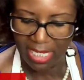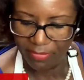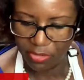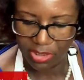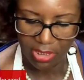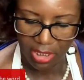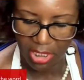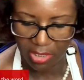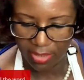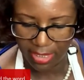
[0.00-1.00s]
I'm using the
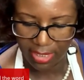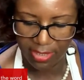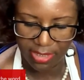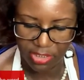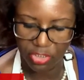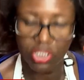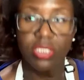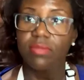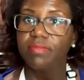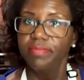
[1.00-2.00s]
Keurig. This is
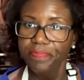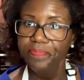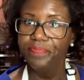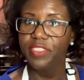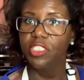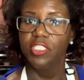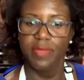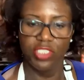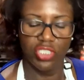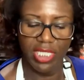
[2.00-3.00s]
just, excuse
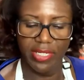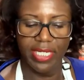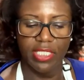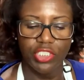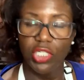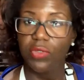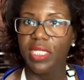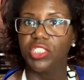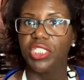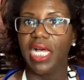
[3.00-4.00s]
me, generic
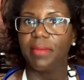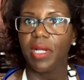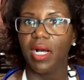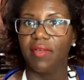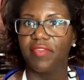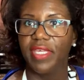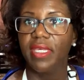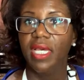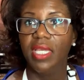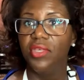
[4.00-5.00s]
donut shop coffee.